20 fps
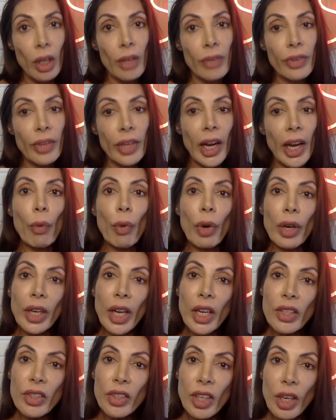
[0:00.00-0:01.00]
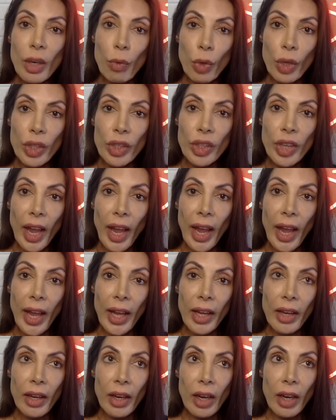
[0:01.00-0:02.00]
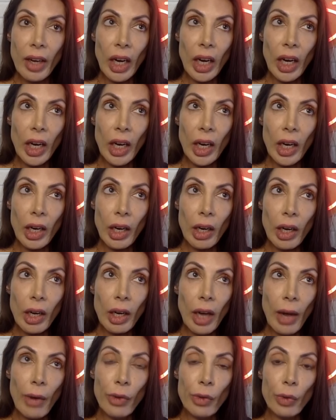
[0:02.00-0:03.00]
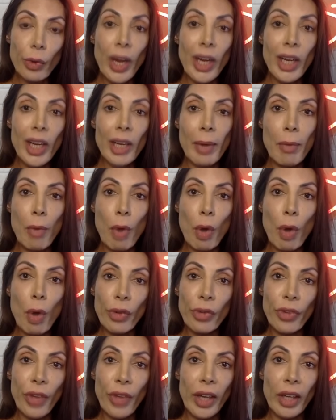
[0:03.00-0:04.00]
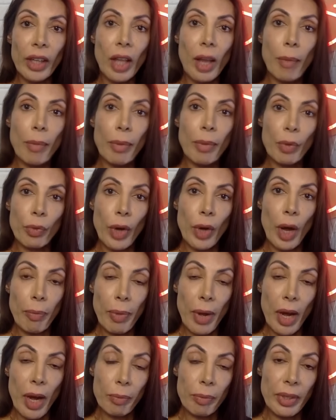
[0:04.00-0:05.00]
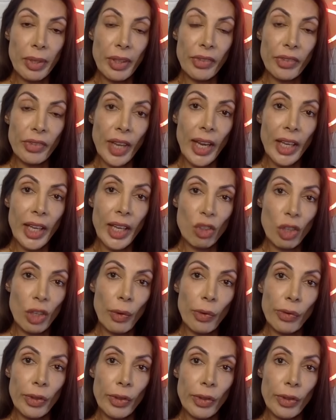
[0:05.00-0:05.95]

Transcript: Then I run into him one day uh, I was riding my motorcycle up and up on PCH, and I was